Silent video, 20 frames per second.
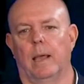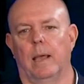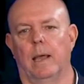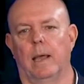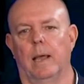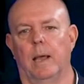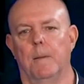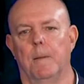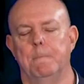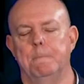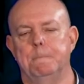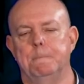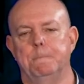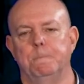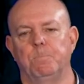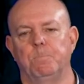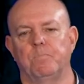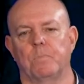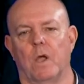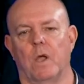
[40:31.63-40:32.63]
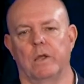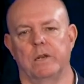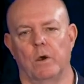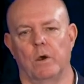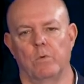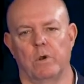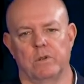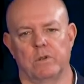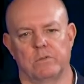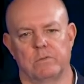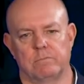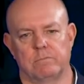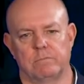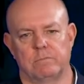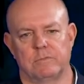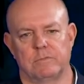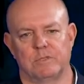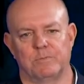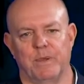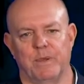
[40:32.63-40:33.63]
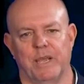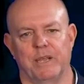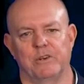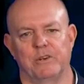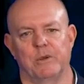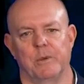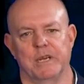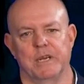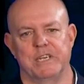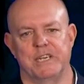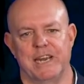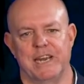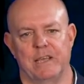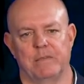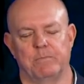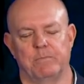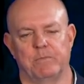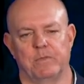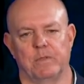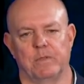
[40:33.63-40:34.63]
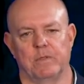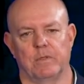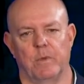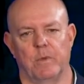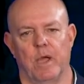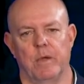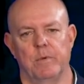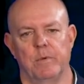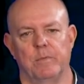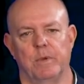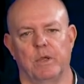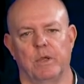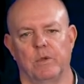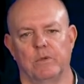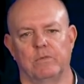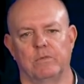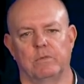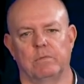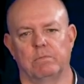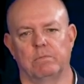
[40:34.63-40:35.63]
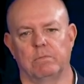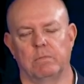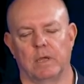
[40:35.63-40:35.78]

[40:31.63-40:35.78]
I don't want to speak in too much depth at the moment because